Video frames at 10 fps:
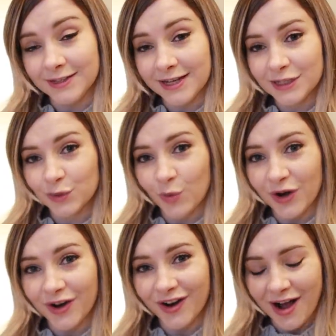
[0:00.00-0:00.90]
next
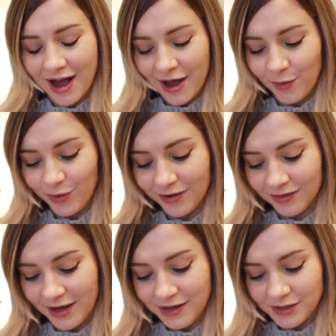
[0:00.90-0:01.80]
sweater I would
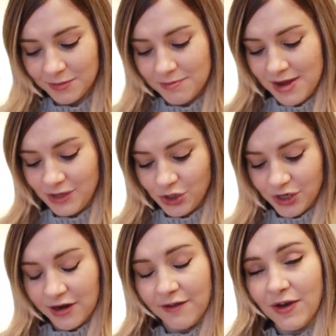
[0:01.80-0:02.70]
like to
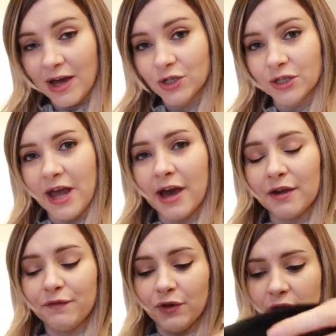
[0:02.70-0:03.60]
mention, I've actually had
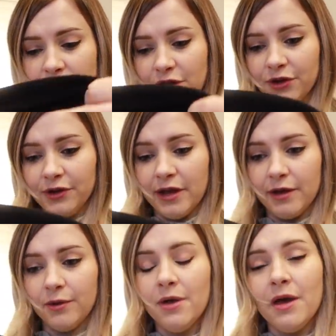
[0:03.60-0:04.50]
it for a year
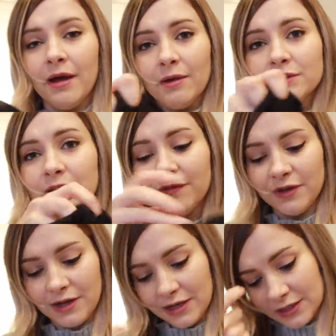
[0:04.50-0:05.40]
now. I was given
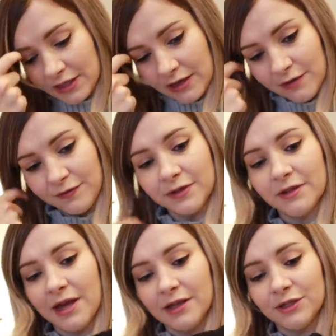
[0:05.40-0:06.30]
it as a gift
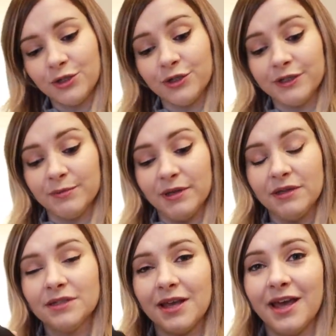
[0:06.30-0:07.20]
last
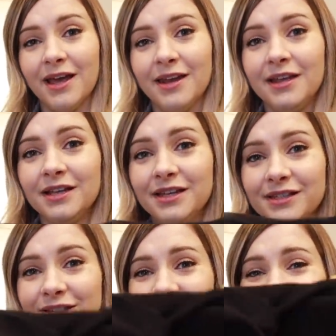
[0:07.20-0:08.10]
Christmas and it
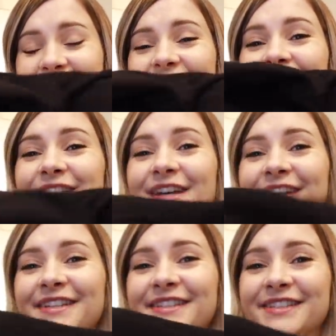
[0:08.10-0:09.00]
is just
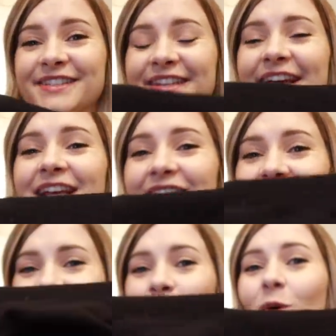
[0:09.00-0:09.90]
such
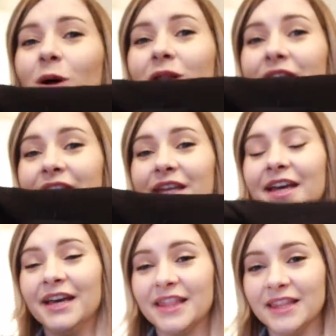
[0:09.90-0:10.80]
nice quality.
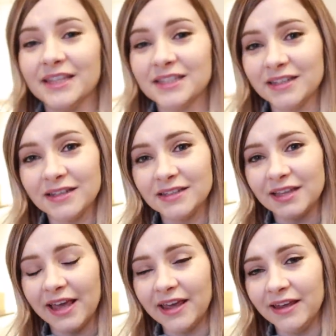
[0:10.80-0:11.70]
This is
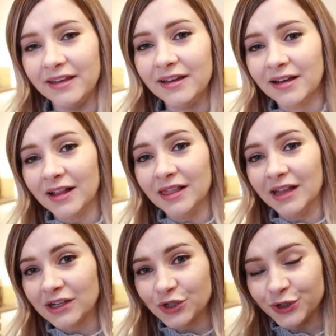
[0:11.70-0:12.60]
a
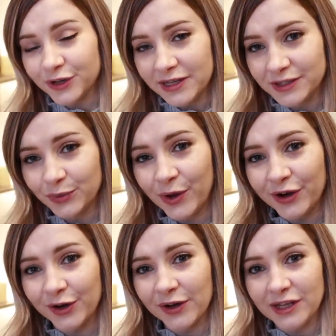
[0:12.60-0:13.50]
luxury
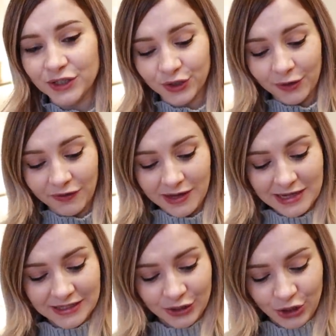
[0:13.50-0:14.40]
sweater. It certainly
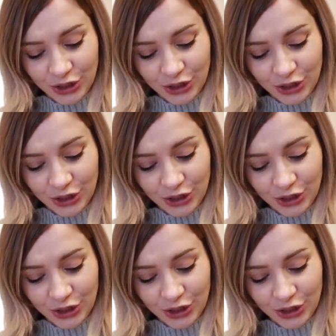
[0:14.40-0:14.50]
isn't